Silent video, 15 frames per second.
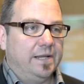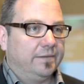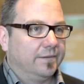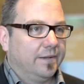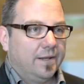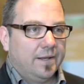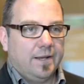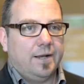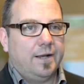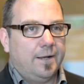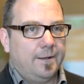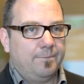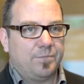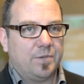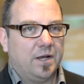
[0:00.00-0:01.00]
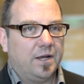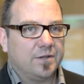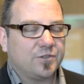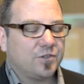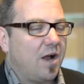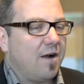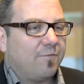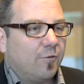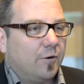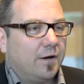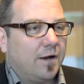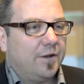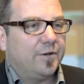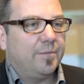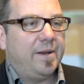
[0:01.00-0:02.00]
it
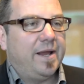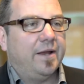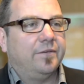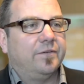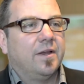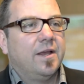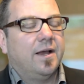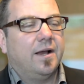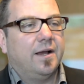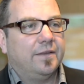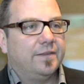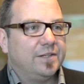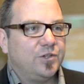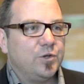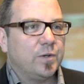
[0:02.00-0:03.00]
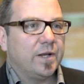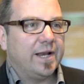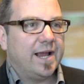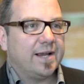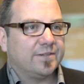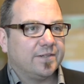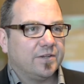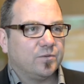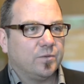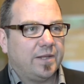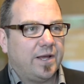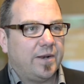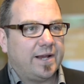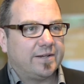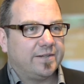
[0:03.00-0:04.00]
software on demand that you can access
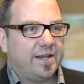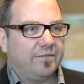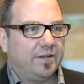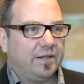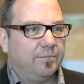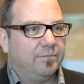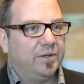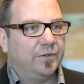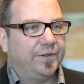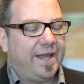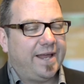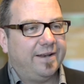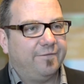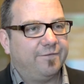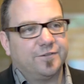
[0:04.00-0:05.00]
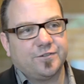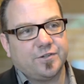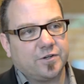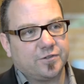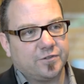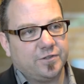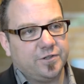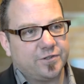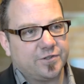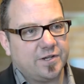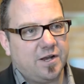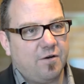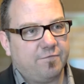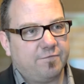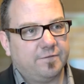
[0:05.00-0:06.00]
without actually having to build that infrastructure
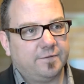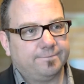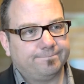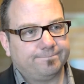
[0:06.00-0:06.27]
yourself.